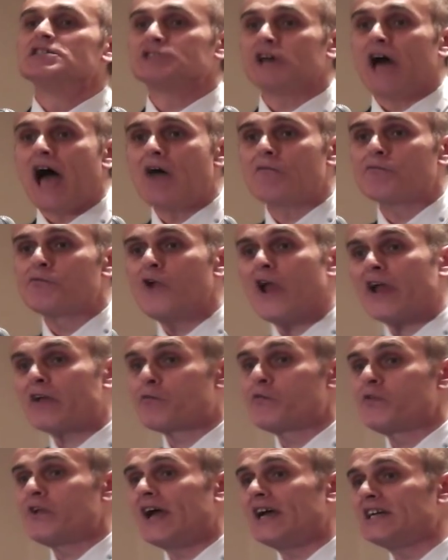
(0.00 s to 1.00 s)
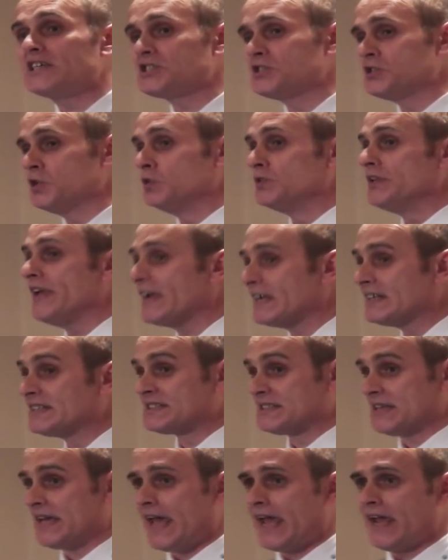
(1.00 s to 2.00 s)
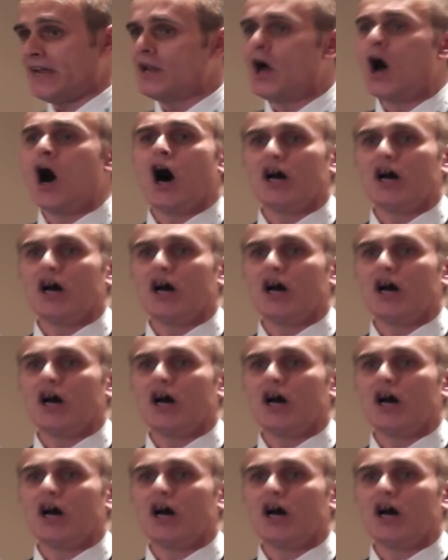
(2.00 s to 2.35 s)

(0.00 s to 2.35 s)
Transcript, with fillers: to have recreational nicotine